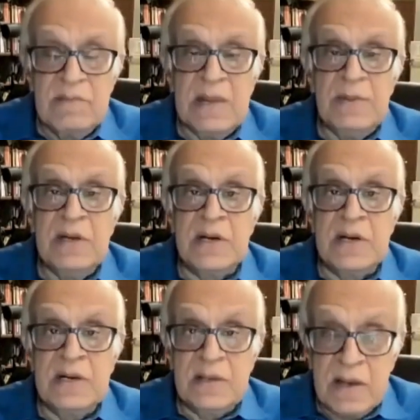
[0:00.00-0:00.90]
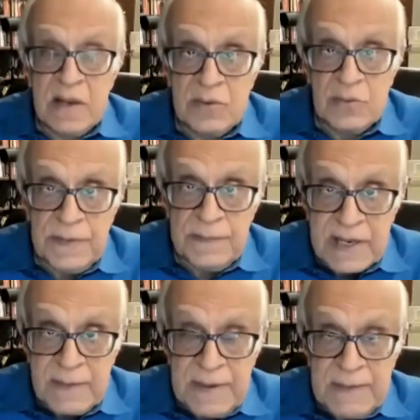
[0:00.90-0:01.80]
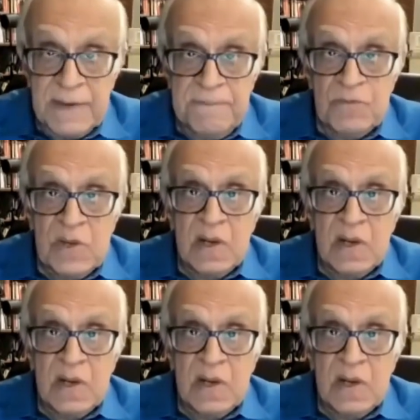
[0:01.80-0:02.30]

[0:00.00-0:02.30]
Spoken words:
maybe learn to be better people,